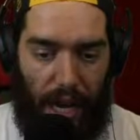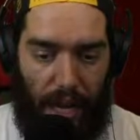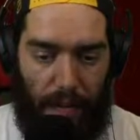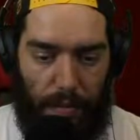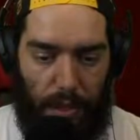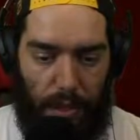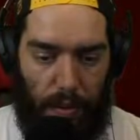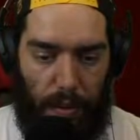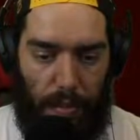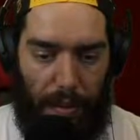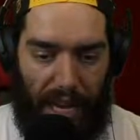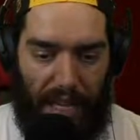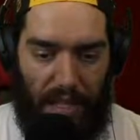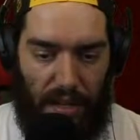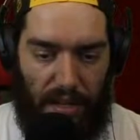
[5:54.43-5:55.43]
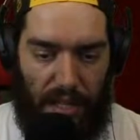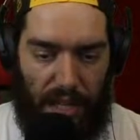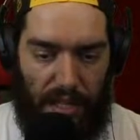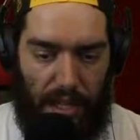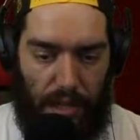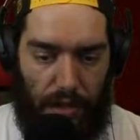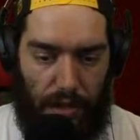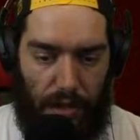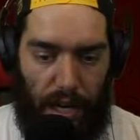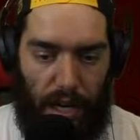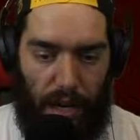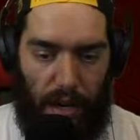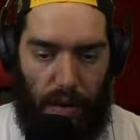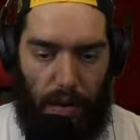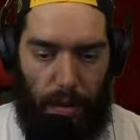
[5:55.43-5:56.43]
So we maxed out Death Sentry,
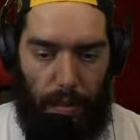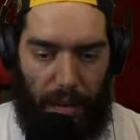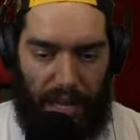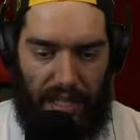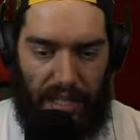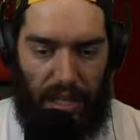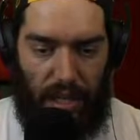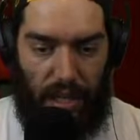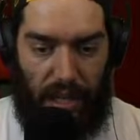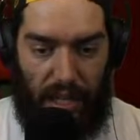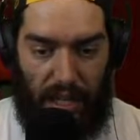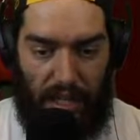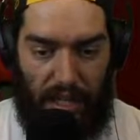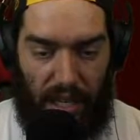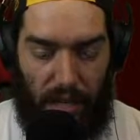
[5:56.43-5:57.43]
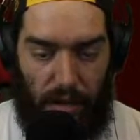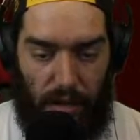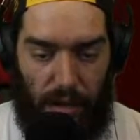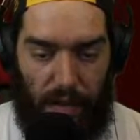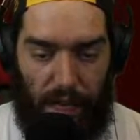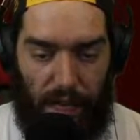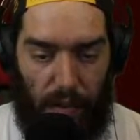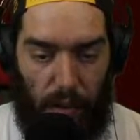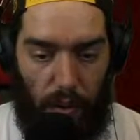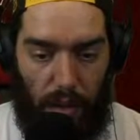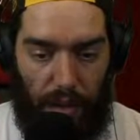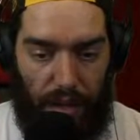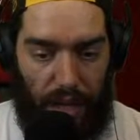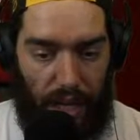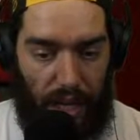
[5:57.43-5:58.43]
we maxed out Lightning Sentry
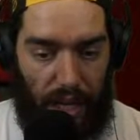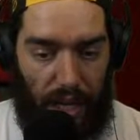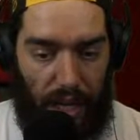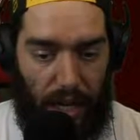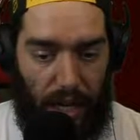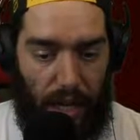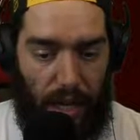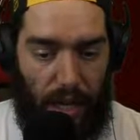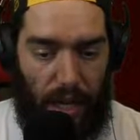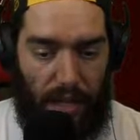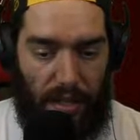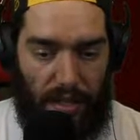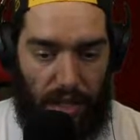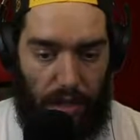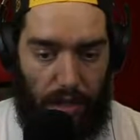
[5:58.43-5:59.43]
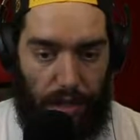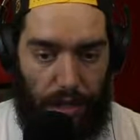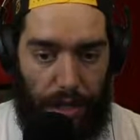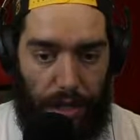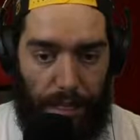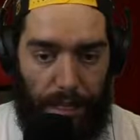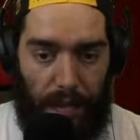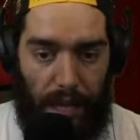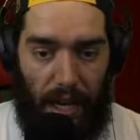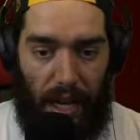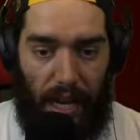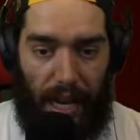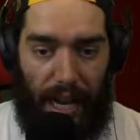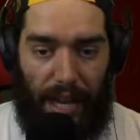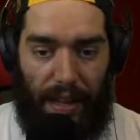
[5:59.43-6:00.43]
for the synergy,
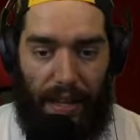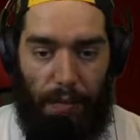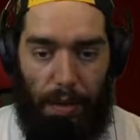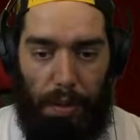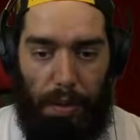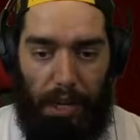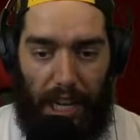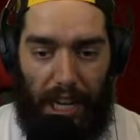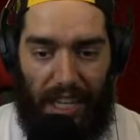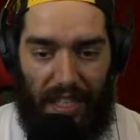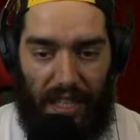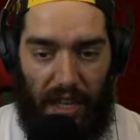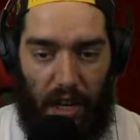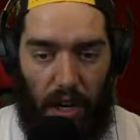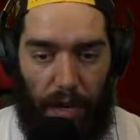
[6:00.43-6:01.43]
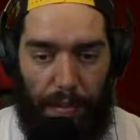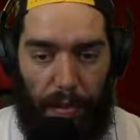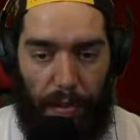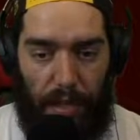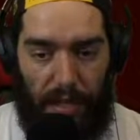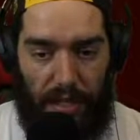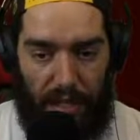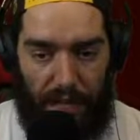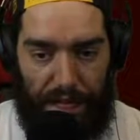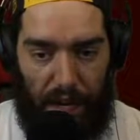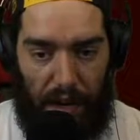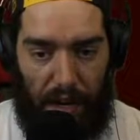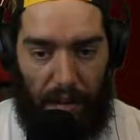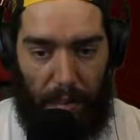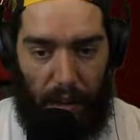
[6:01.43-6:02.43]
and then we put 18 hard points into
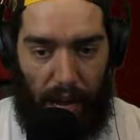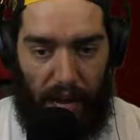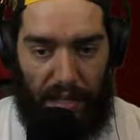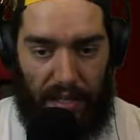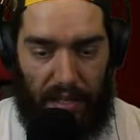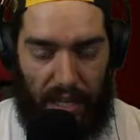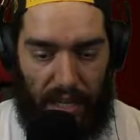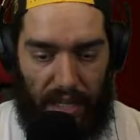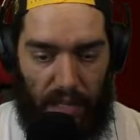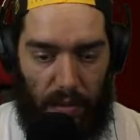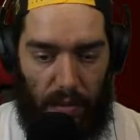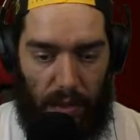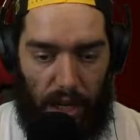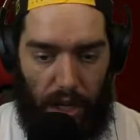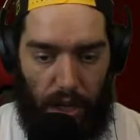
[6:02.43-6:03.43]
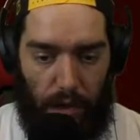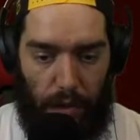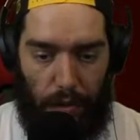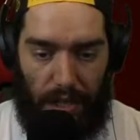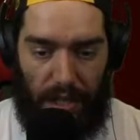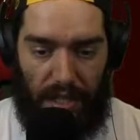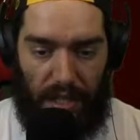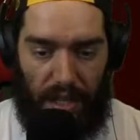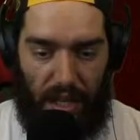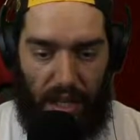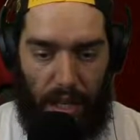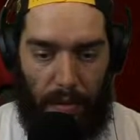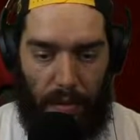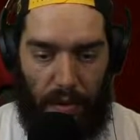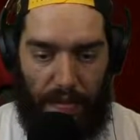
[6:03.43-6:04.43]
Fire Blast as it would increase the number of